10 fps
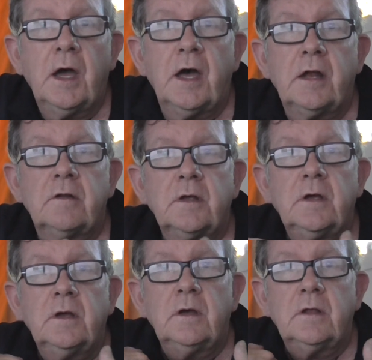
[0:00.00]
And
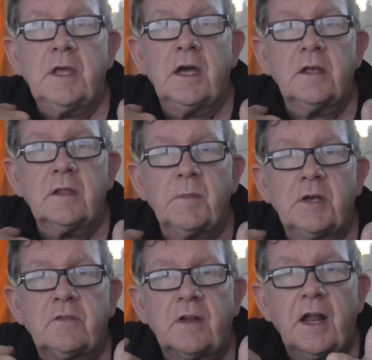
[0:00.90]
they are the
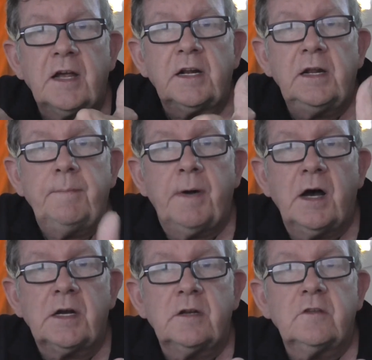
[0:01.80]
most likely
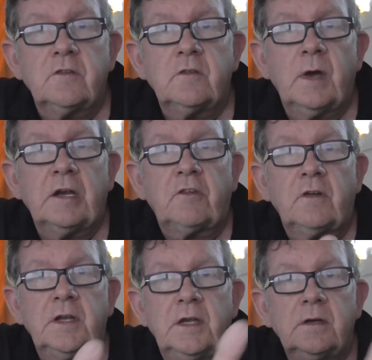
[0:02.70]
partners to
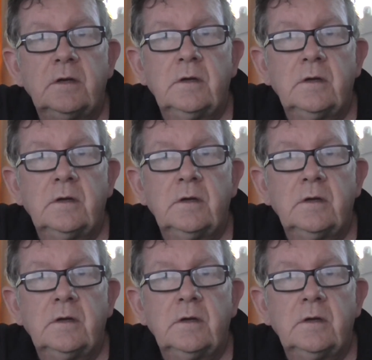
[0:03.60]
actually